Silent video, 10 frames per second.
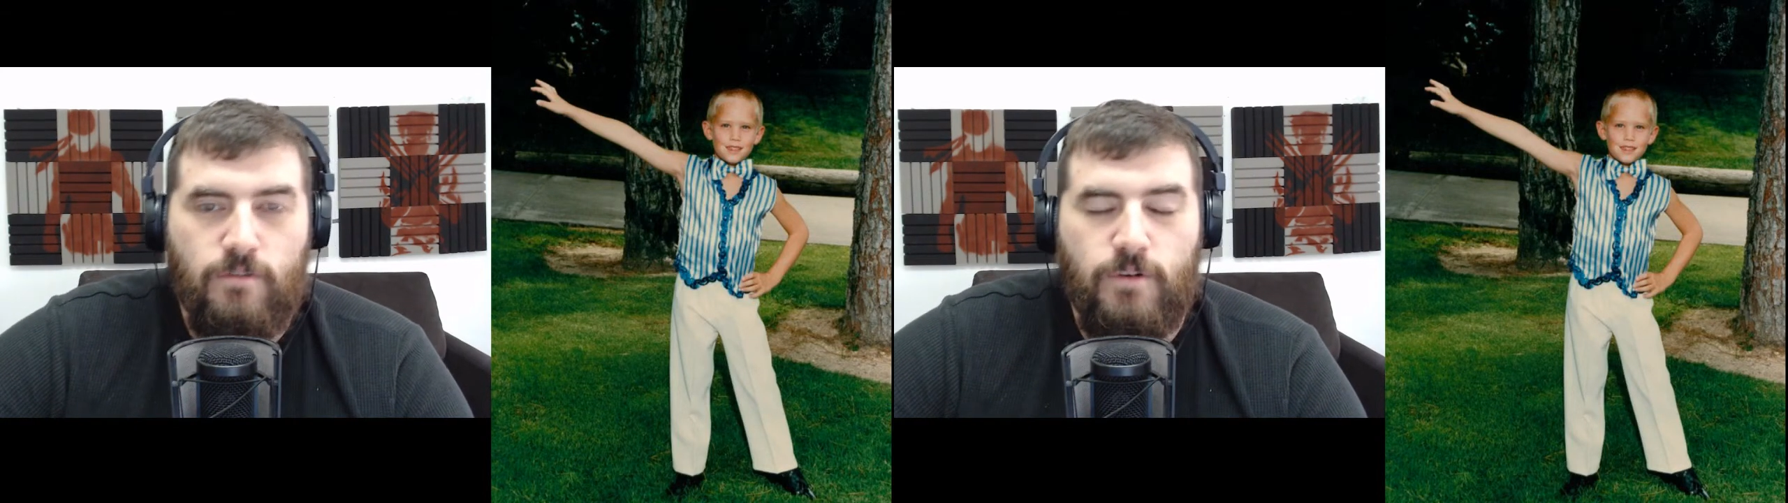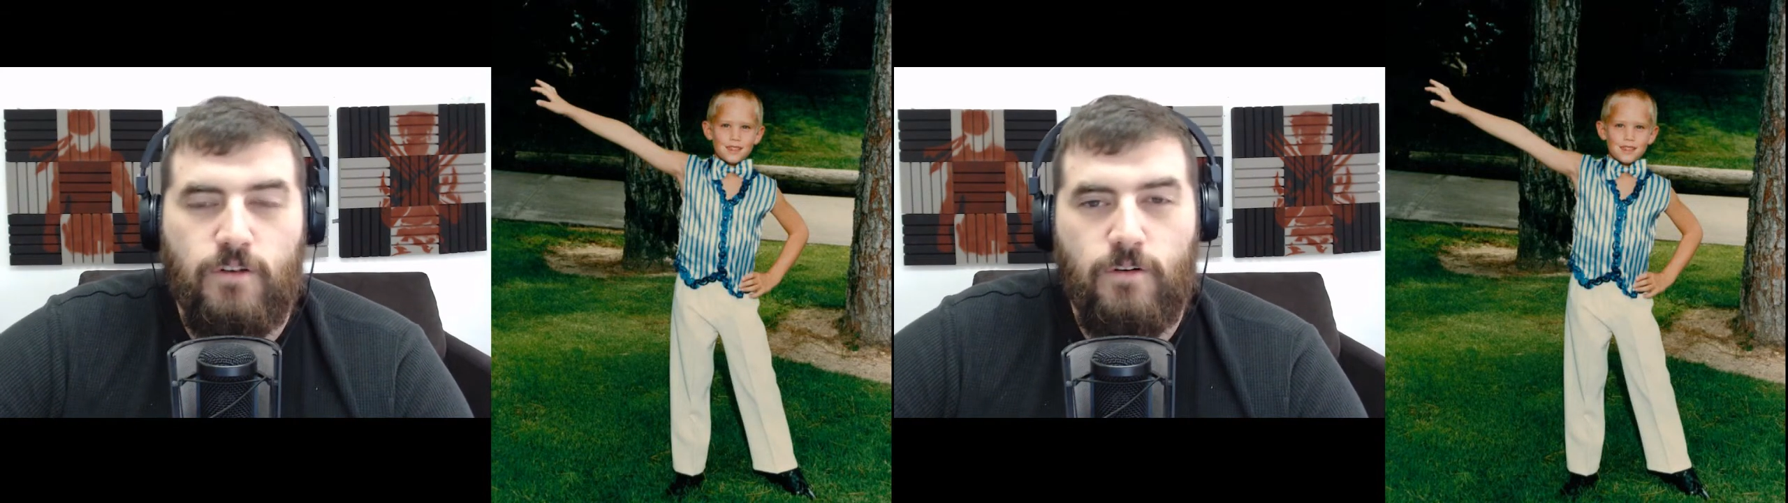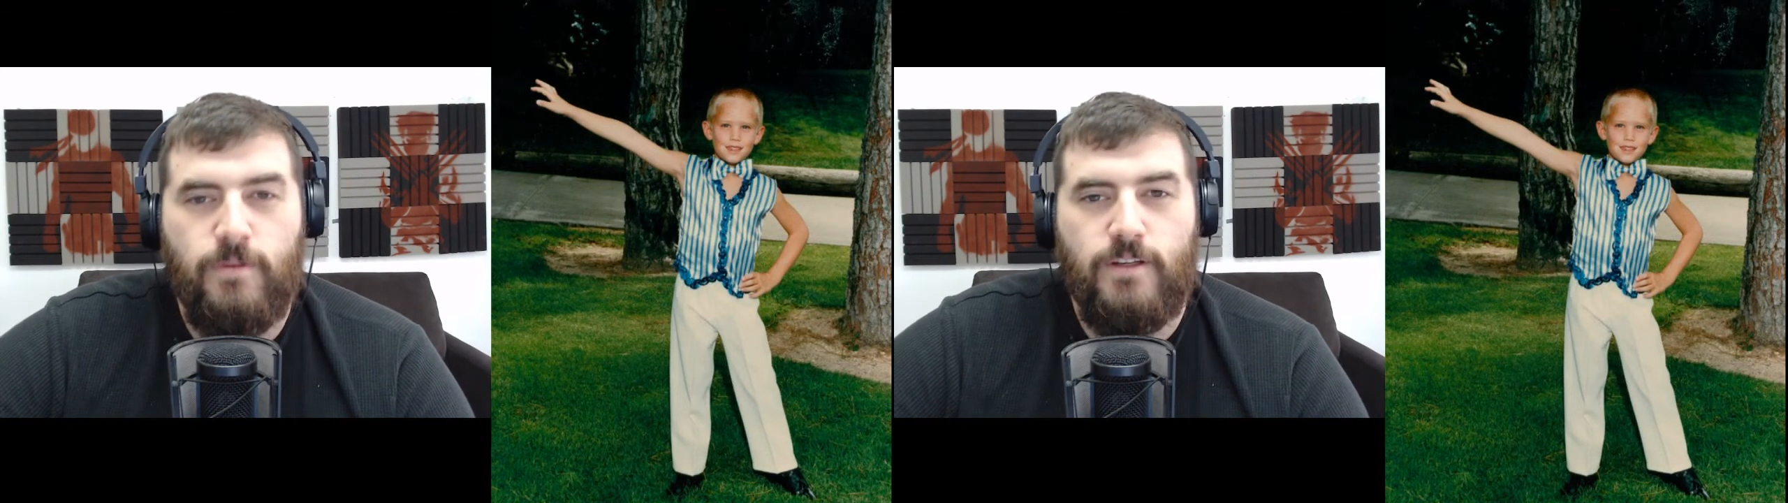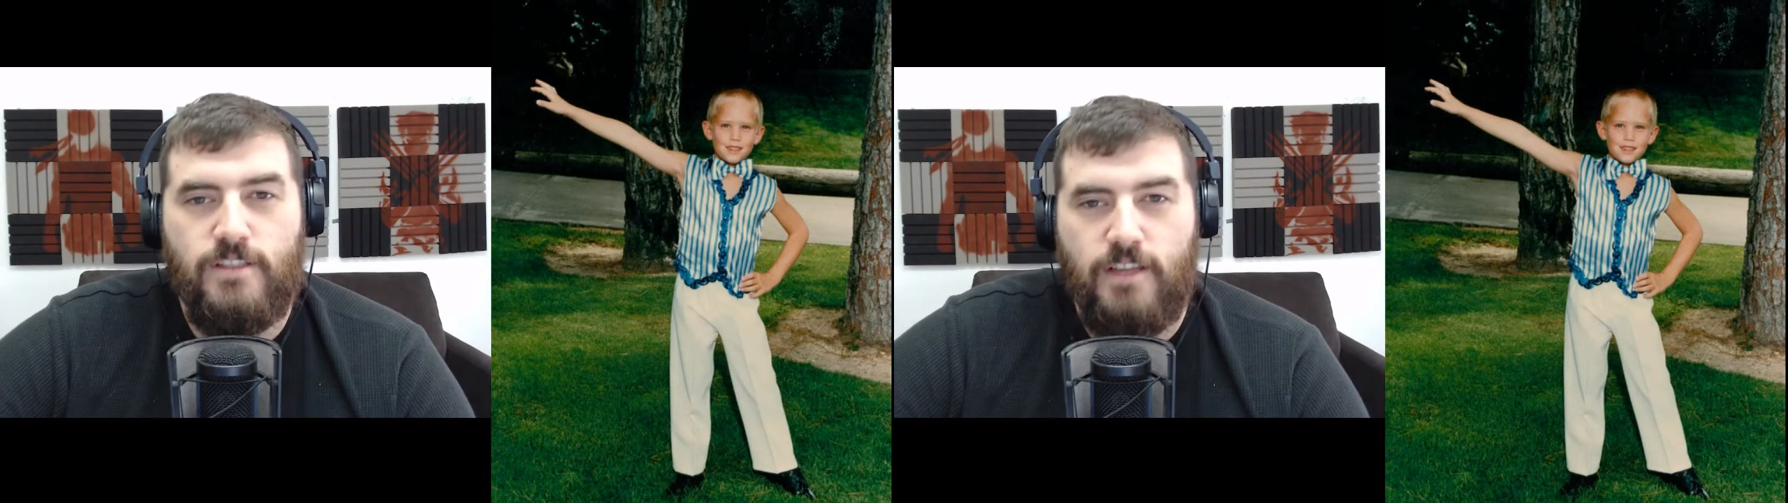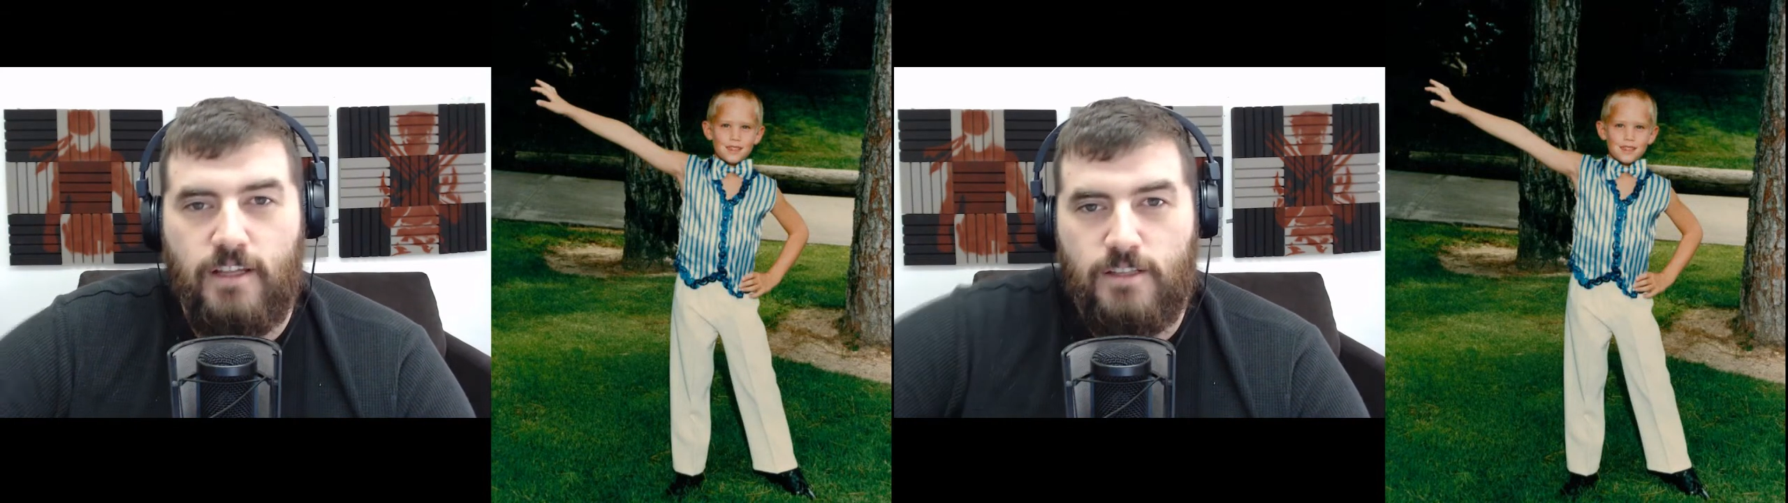We normally
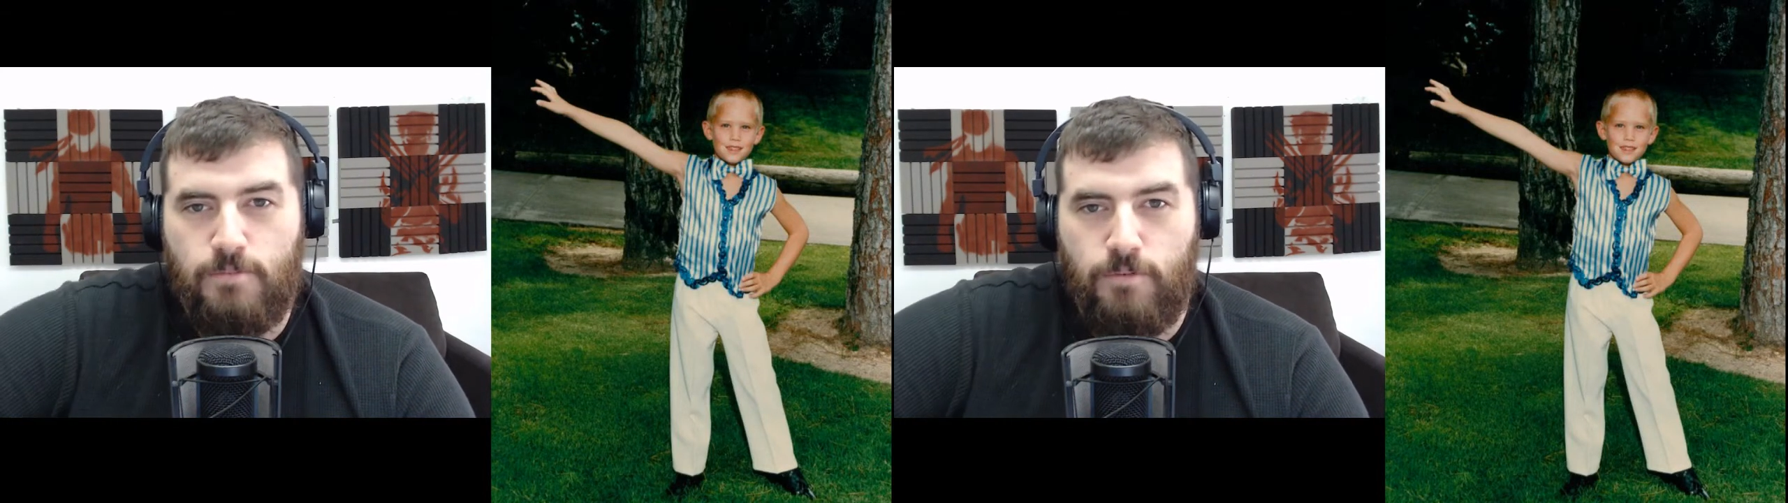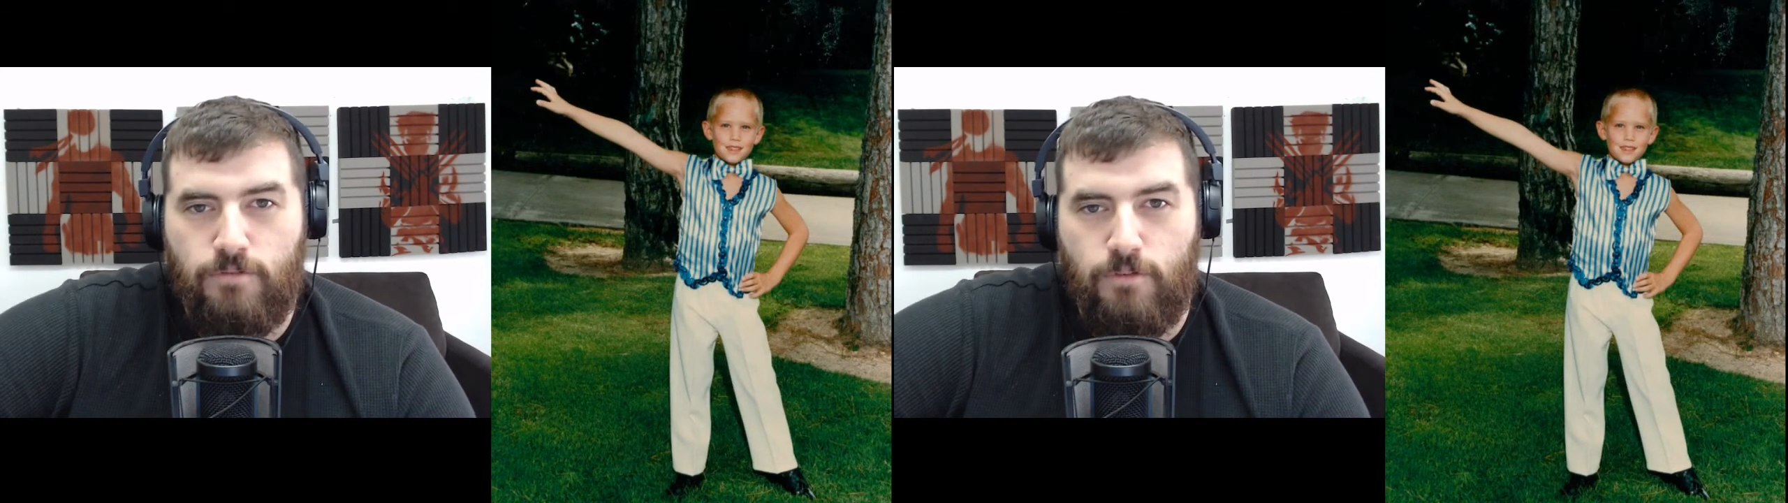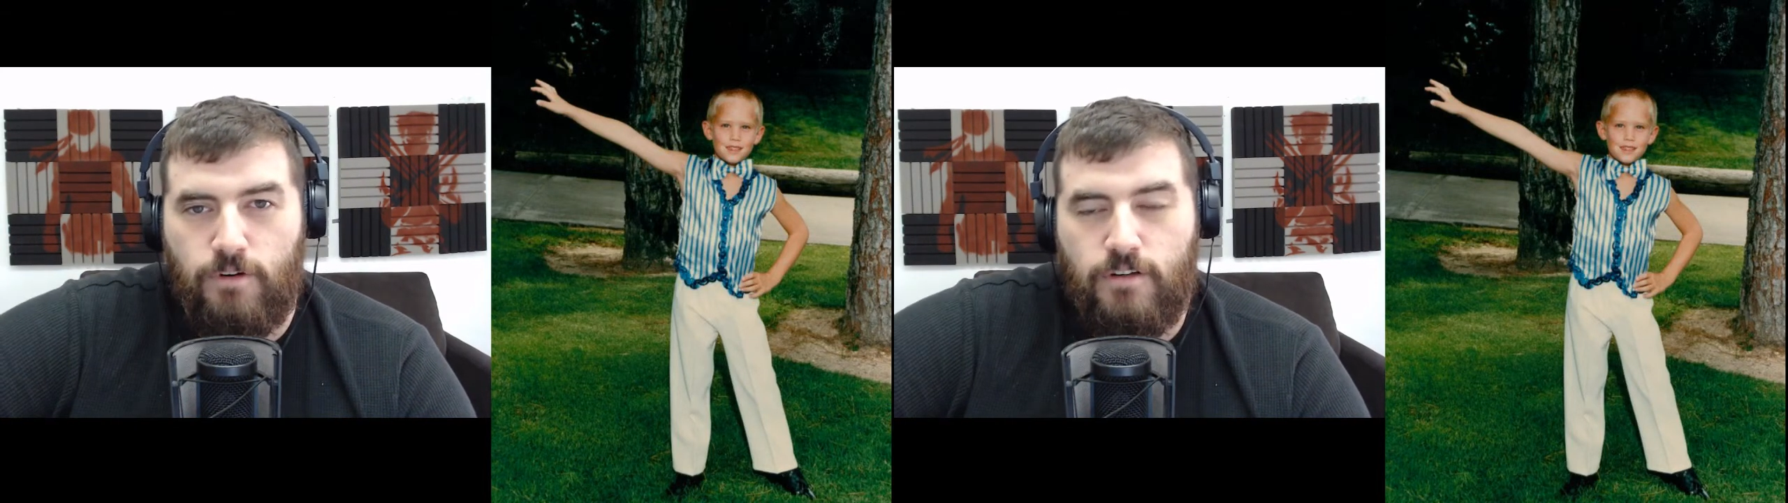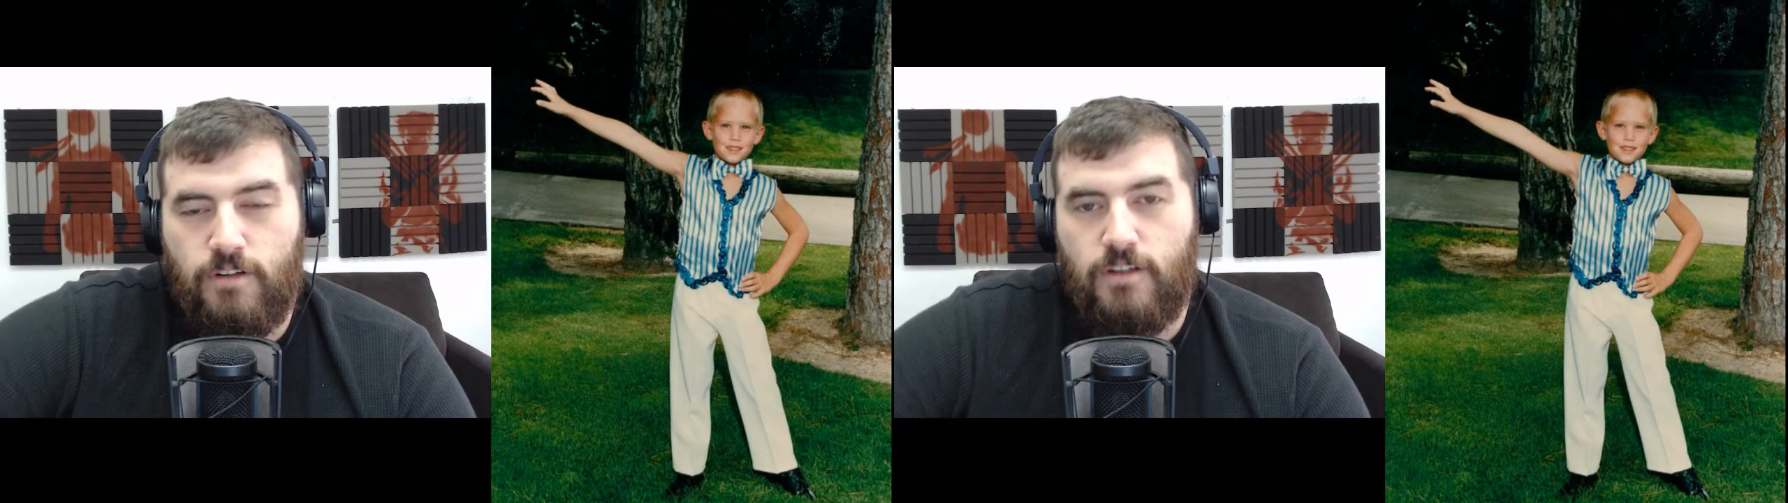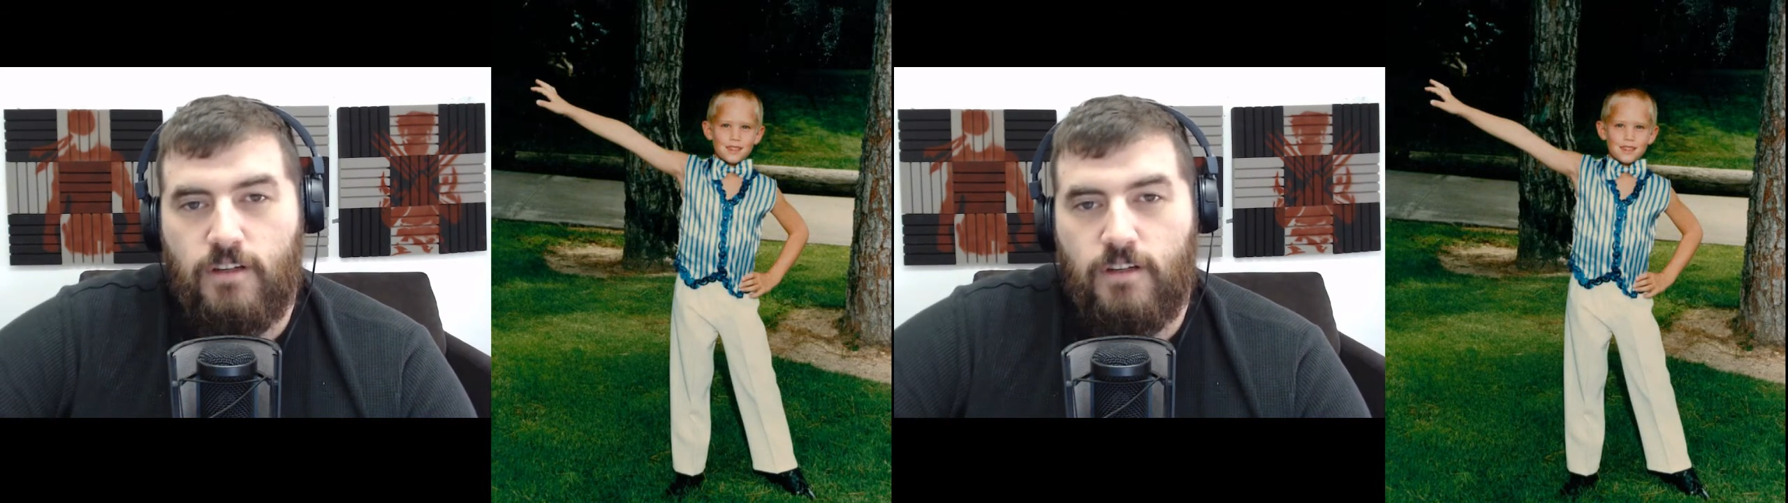decide this before